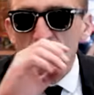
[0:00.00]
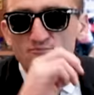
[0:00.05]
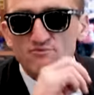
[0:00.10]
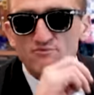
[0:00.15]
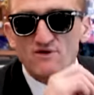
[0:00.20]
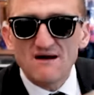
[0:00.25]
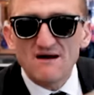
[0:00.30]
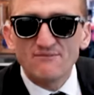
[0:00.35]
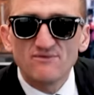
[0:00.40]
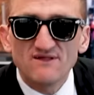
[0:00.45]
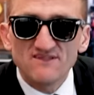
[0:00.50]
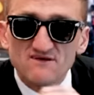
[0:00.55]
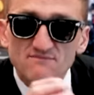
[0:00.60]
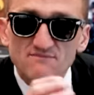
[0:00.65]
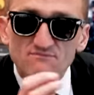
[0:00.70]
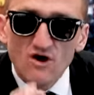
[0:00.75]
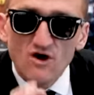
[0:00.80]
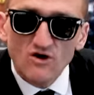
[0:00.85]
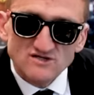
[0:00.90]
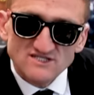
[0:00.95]
Probably the
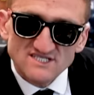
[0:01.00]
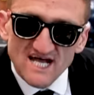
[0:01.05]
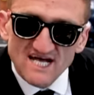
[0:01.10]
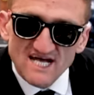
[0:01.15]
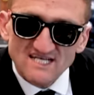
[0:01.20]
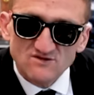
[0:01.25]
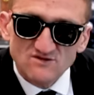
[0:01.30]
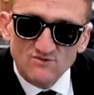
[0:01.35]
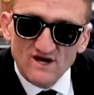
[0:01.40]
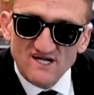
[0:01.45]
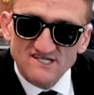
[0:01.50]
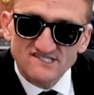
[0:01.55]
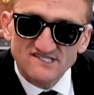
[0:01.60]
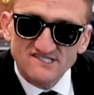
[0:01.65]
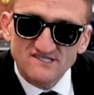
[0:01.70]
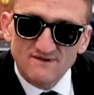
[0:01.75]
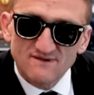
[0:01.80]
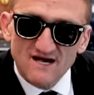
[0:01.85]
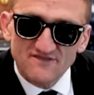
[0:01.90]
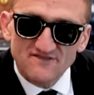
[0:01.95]
most asked
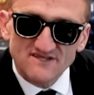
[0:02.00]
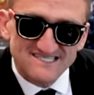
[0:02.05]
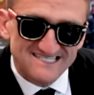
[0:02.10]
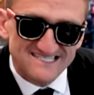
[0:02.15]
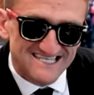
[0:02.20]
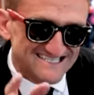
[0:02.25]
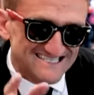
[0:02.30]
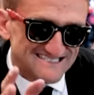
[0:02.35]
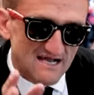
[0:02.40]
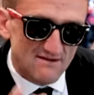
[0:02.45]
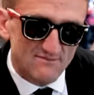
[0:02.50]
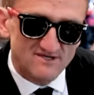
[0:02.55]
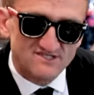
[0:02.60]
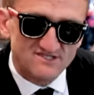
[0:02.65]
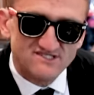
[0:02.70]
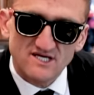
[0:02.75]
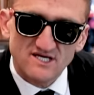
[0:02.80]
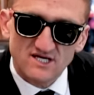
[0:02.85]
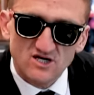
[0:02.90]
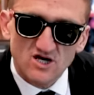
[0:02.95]
question about this thing is how much
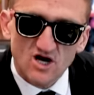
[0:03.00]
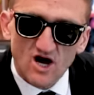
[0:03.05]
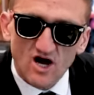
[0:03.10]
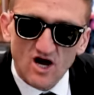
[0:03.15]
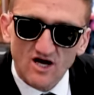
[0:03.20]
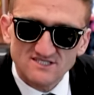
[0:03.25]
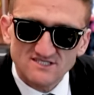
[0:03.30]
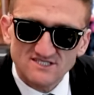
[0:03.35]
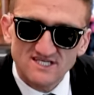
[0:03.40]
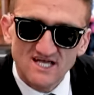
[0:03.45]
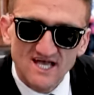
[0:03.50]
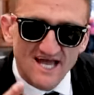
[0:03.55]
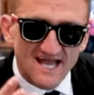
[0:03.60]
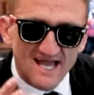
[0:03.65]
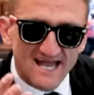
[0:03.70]
does it cost?